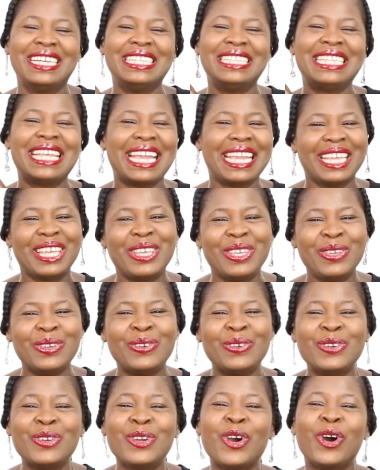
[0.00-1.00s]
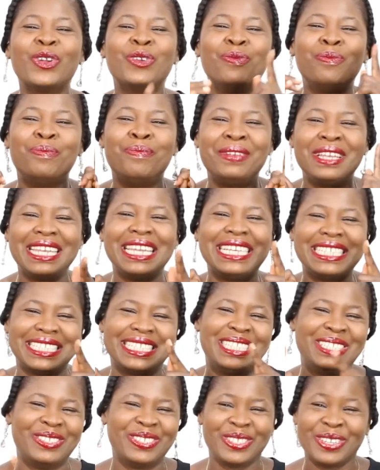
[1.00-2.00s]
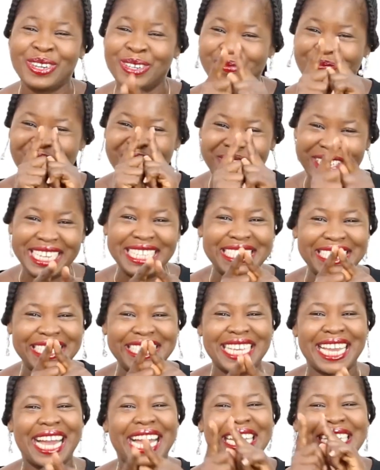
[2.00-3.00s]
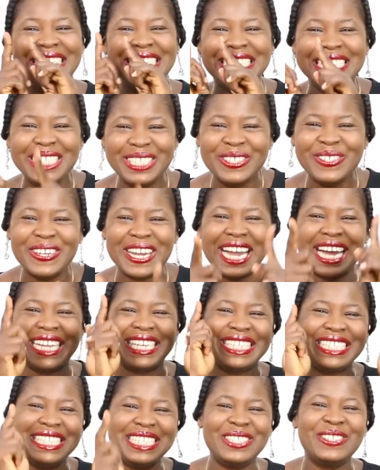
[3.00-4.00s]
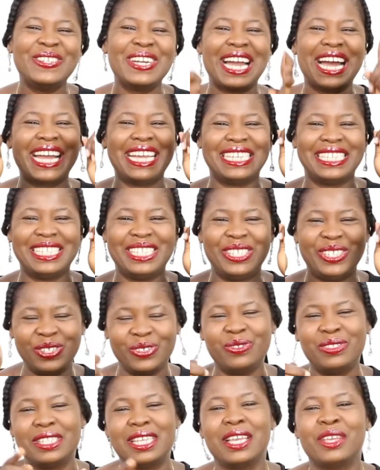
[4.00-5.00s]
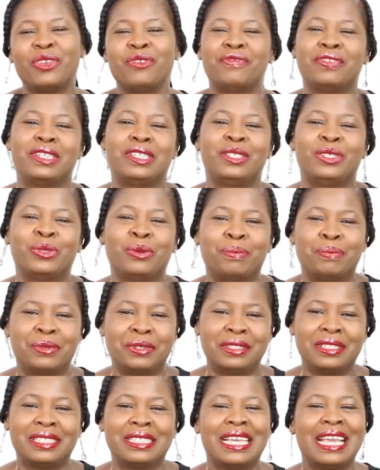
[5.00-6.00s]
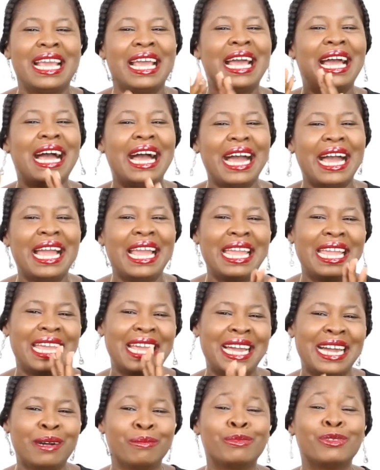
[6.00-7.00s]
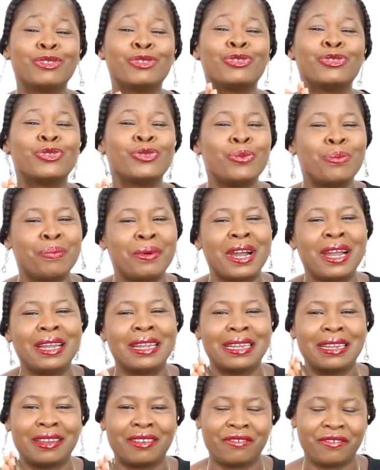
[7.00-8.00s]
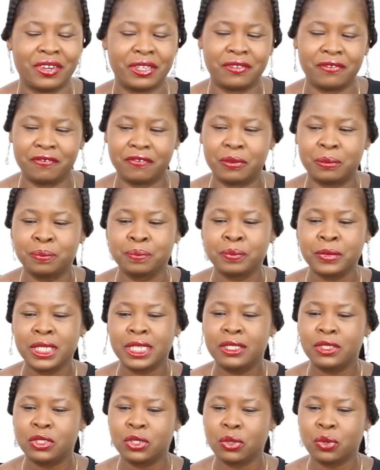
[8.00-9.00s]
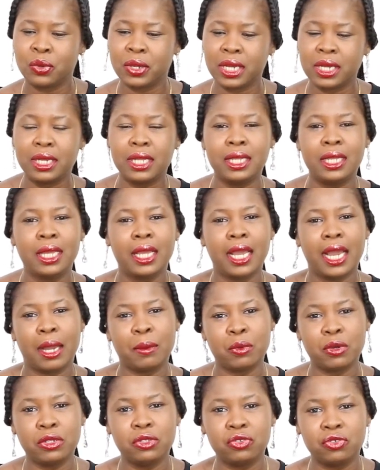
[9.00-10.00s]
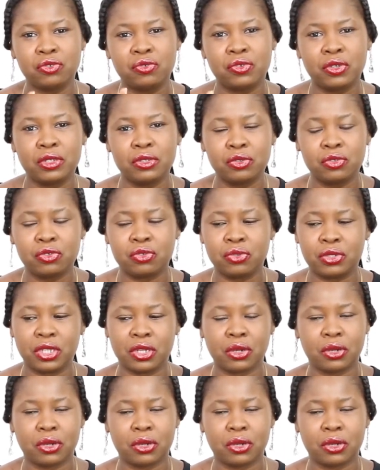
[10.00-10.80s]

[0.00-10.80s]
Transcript: Thank you. God bless you. God bless you, and you and you and you. Thank you for the support. I am super grateful. So quickly, I'm going to run through the